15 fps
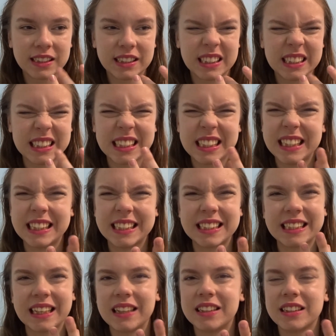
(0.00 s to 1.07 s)
it's like eating
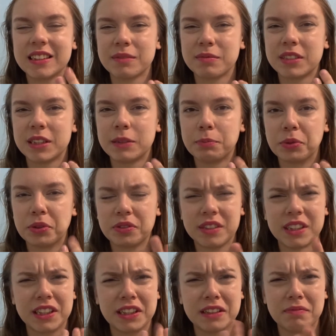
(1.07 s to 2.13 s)
sand or something but
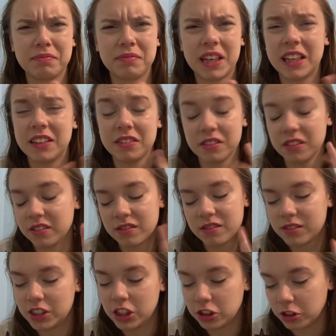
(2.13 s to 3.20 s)
like I don't know
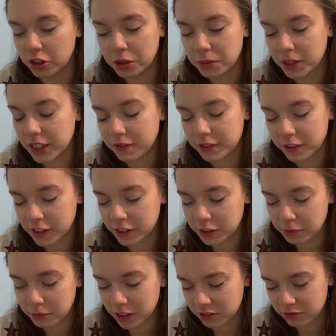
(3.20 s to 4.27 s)
you know what I mean if you had
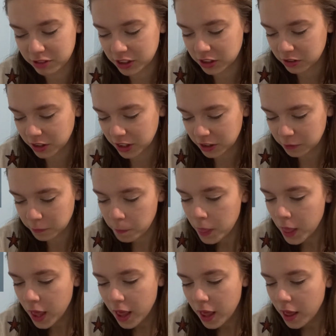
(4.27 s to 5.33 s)
them I really don't like them
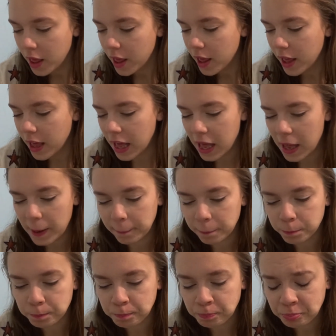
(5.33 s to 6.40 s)

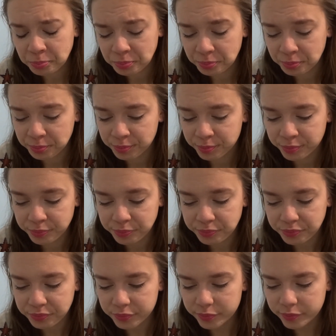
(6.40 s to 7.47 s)
um
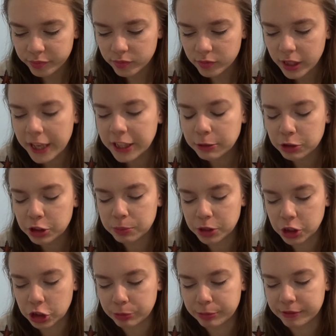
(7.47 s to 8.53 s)
it must have been
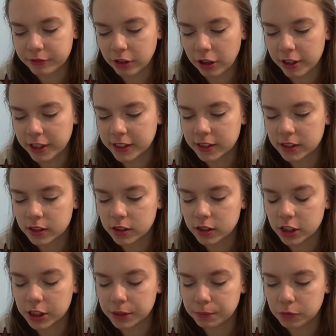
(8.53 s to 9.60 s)
just before I'd
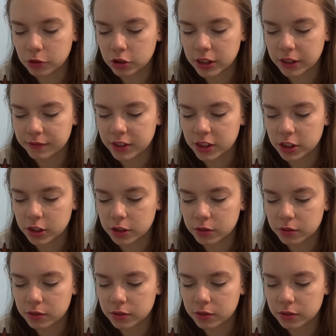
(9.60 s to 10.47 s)
um, done that video